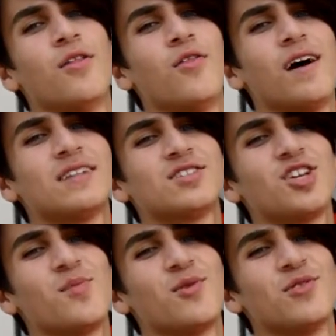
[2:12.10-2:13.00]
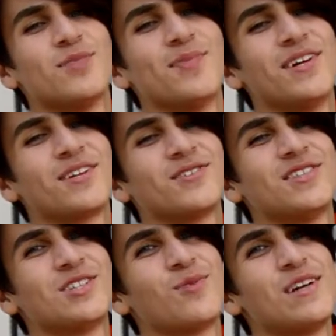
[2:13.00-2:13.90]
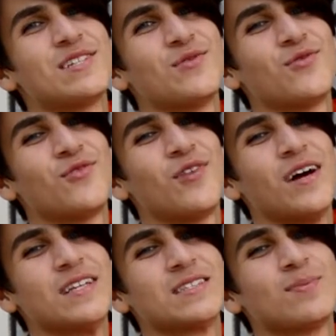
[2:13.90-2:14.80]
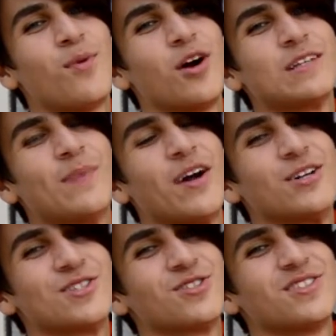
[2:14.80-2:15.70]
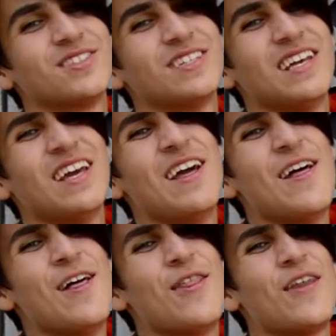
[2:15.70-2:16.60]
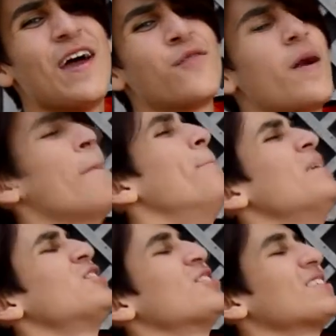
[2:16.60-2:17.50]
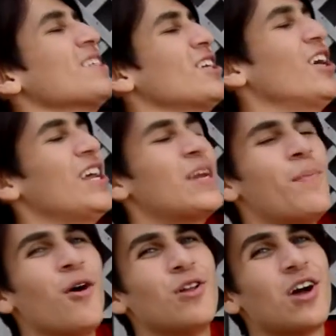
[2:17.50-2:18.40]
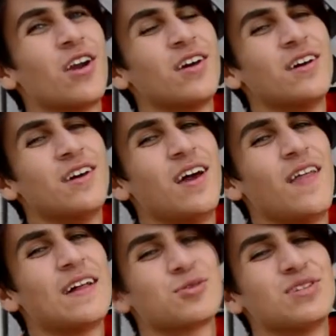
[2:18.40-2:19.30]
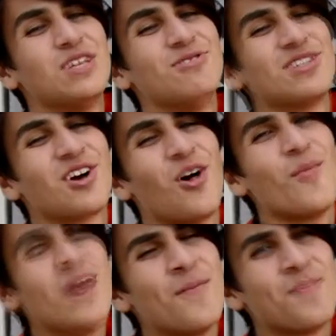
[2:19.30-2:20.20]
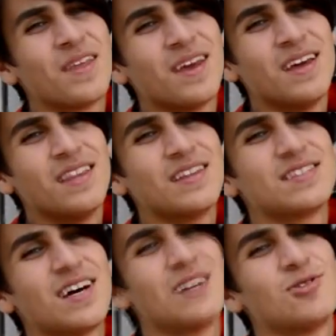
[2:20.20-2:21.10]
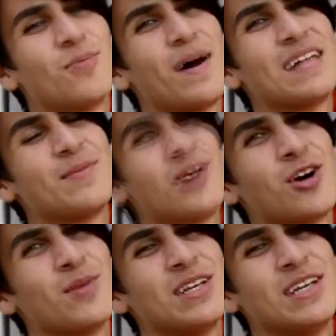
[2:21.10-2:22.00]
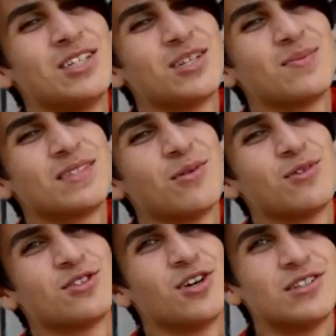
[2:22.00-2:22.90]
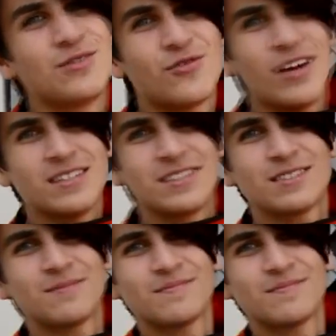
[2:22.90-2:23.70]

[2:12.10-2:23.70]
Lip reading: That summer, with the political situation in France marked by uncertainty, the ever-ambitious and cunning Napoleon, that's what they used to call me, decided to abandon my army in Egypt and return to France.